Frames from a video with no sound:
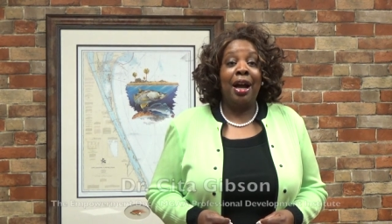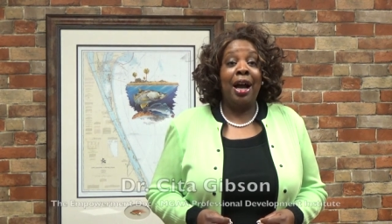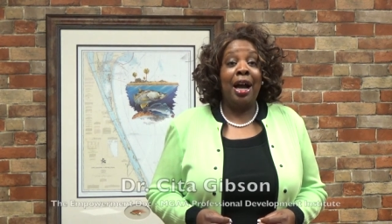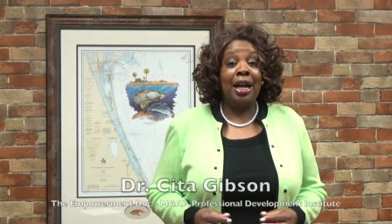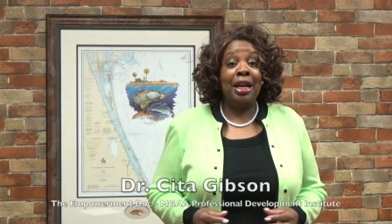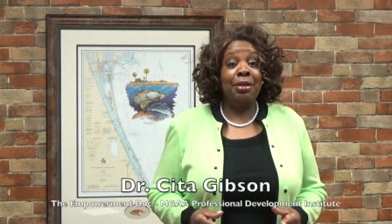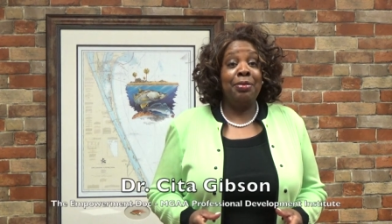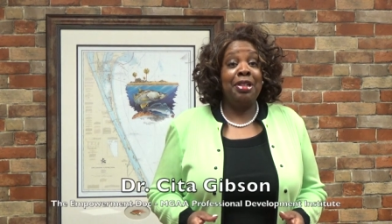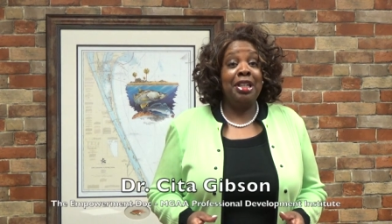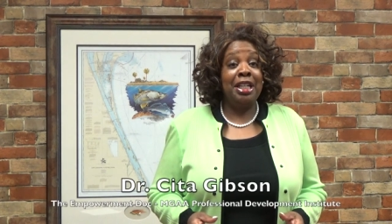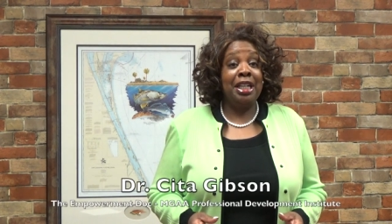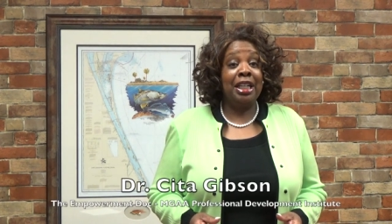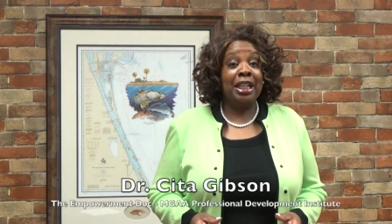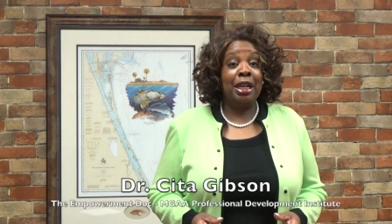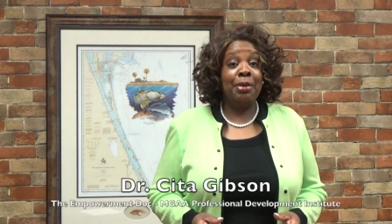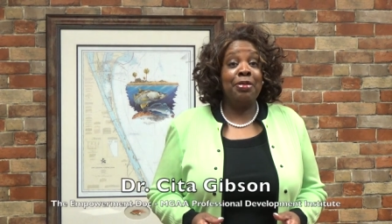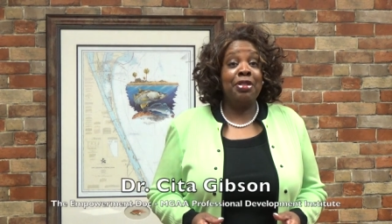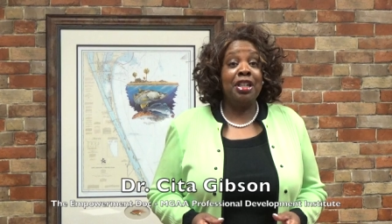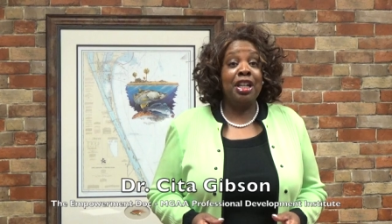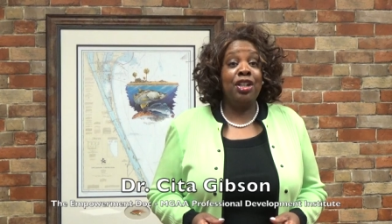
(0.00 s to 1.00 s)
I am Cita
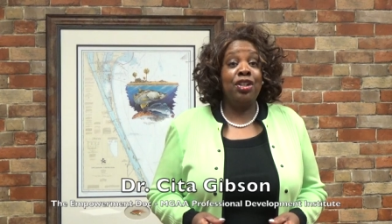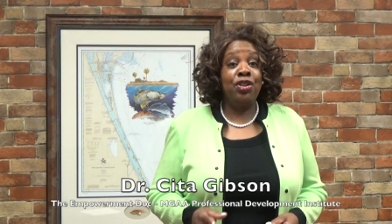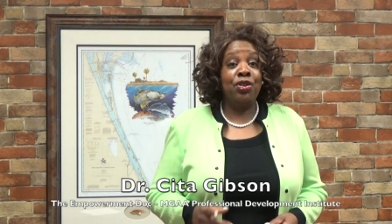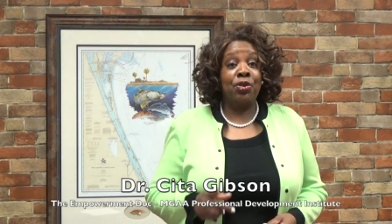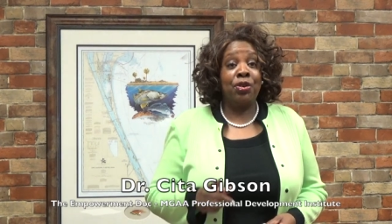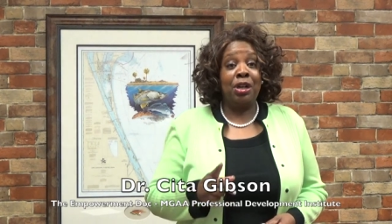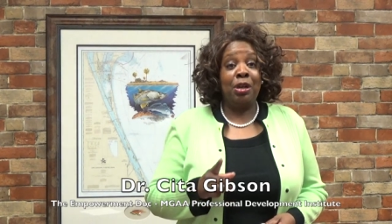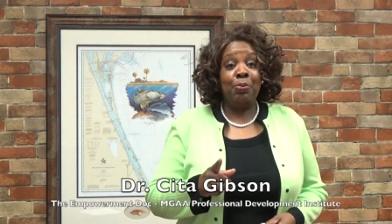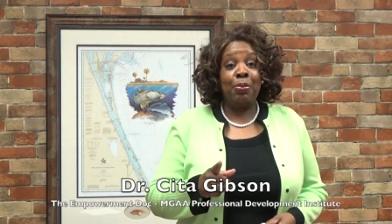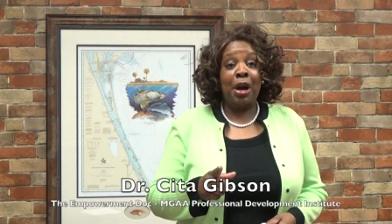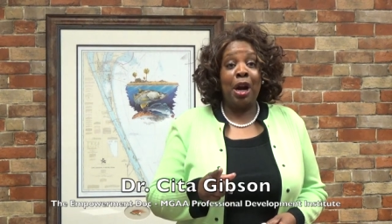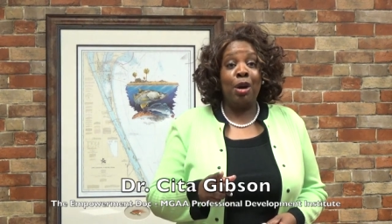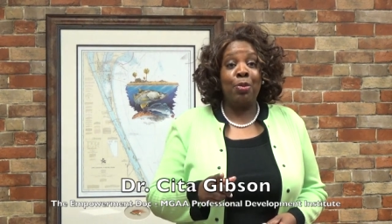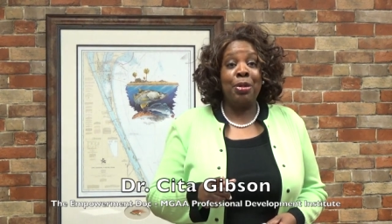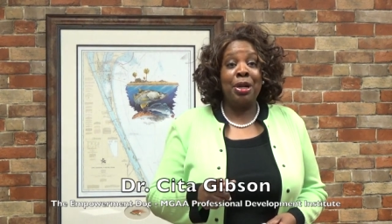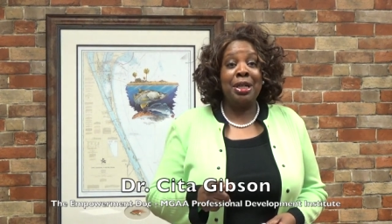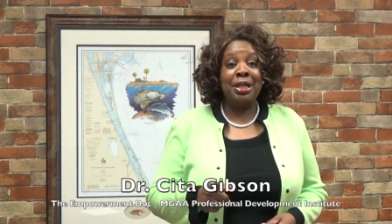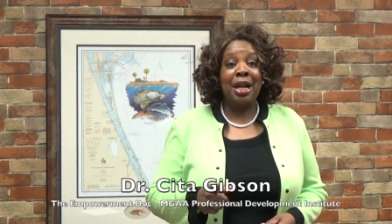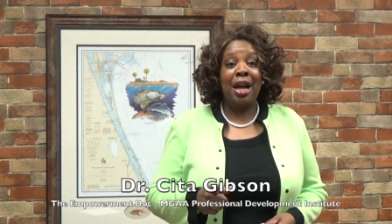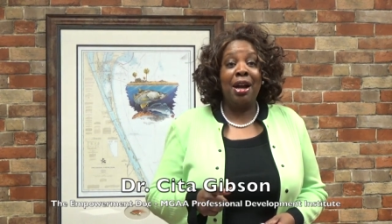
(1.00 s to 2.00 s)
Gibson, your
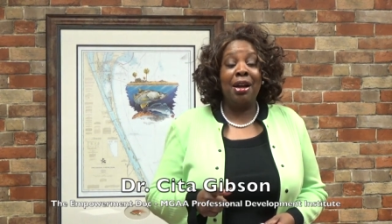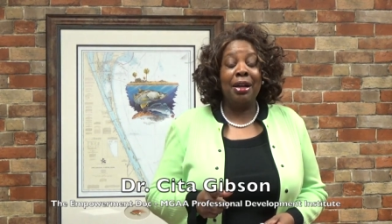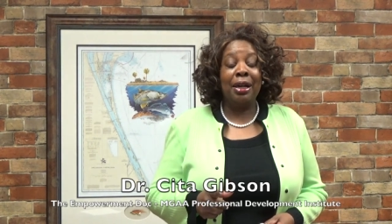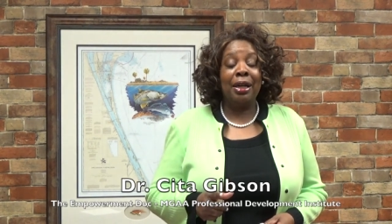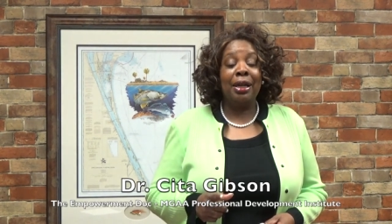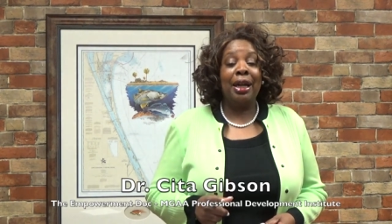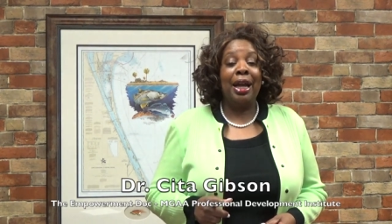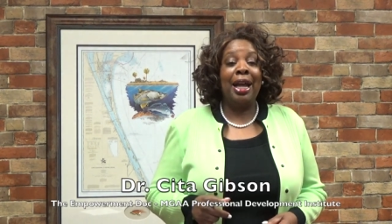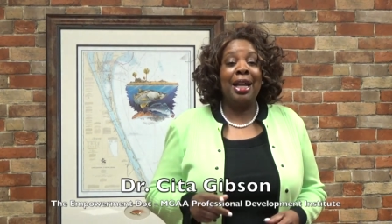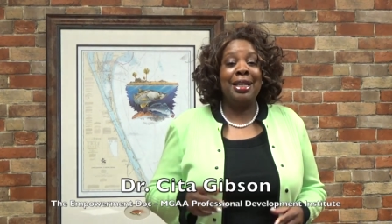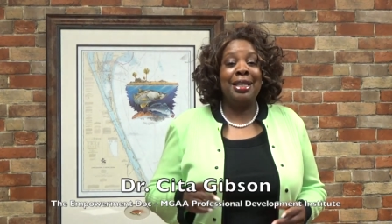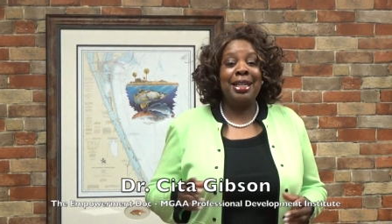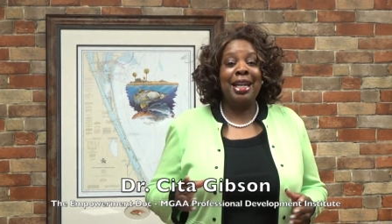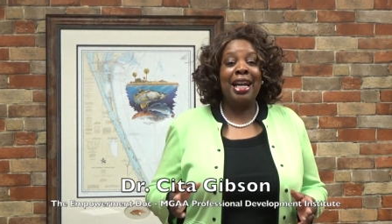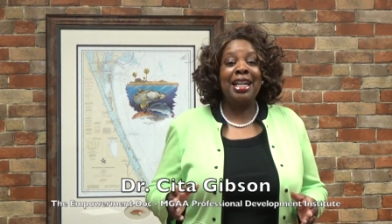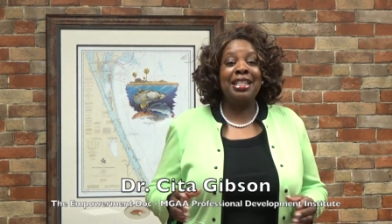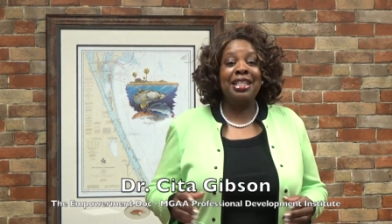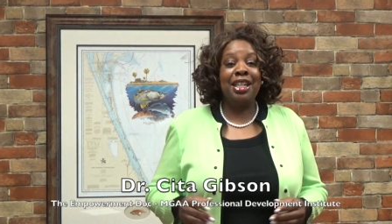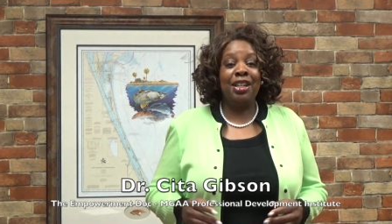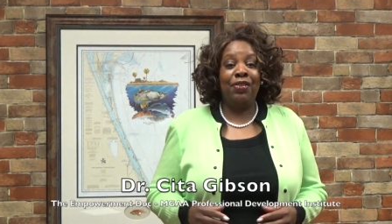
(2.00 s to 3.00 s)
empowerment doc, and
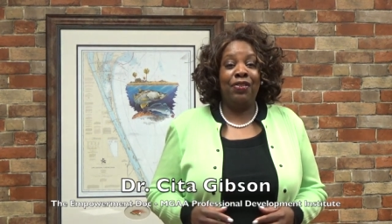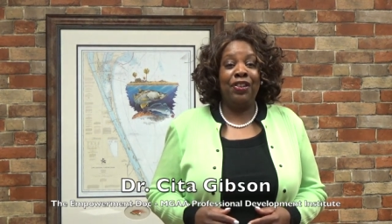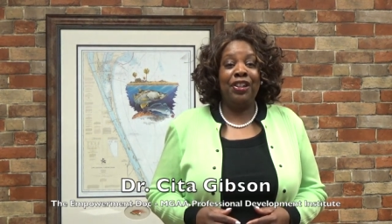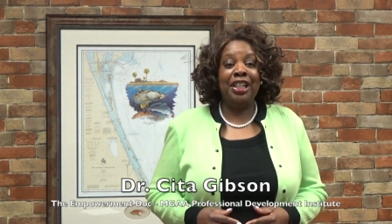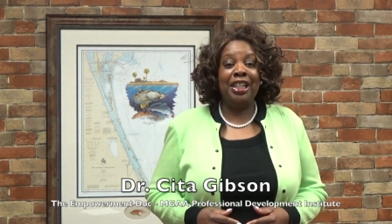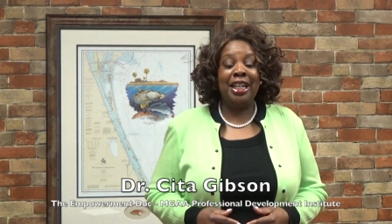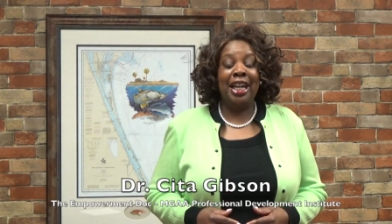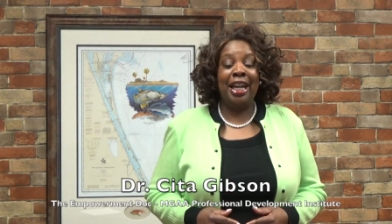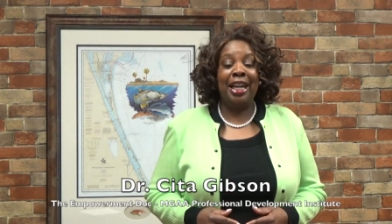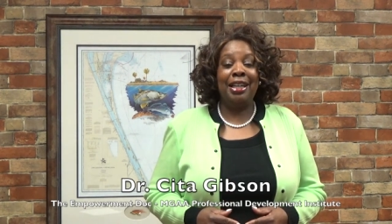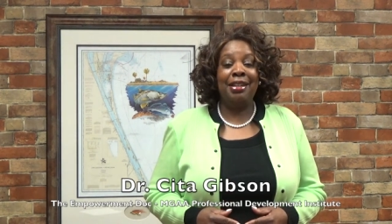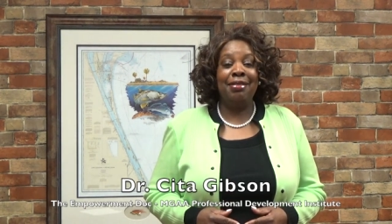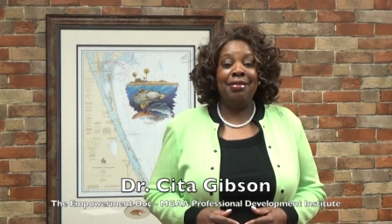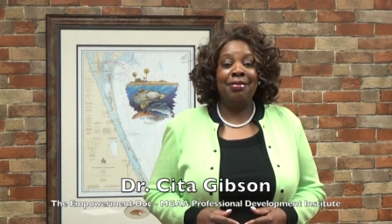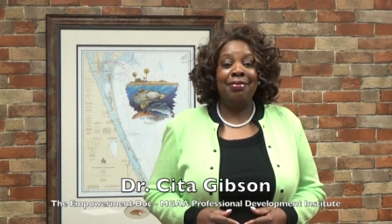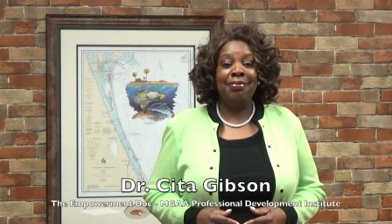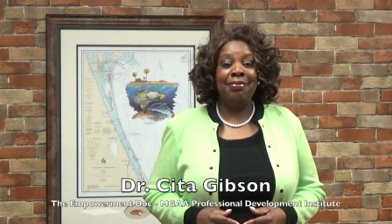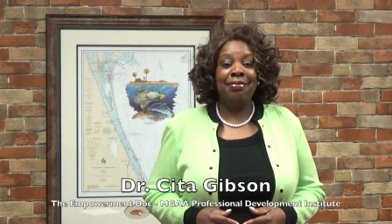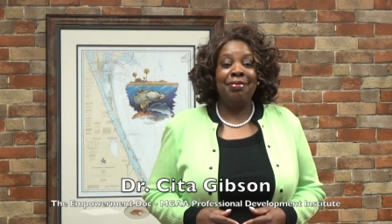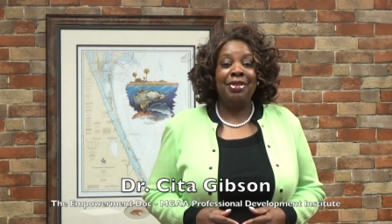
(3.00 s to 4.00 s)
that's it for today.
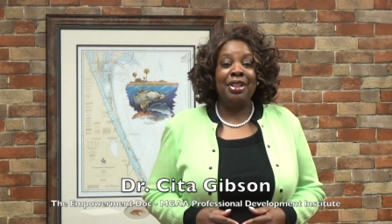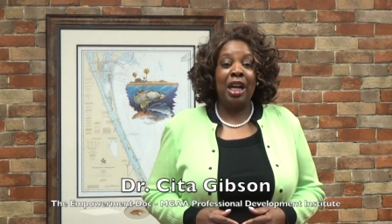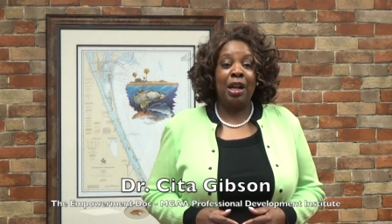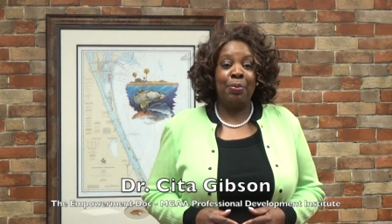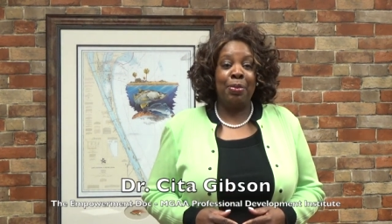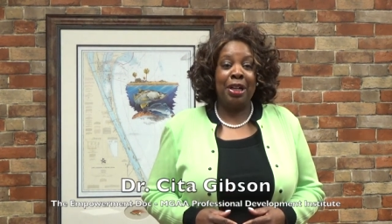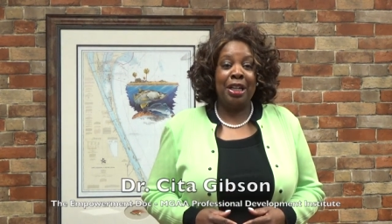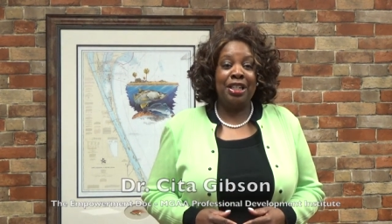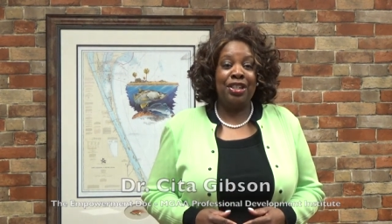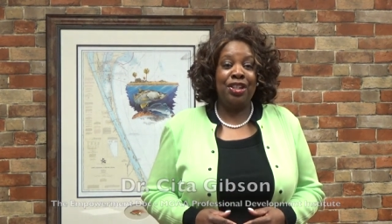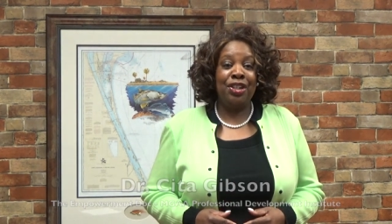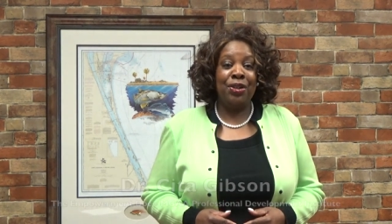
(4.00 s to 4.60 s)
God bless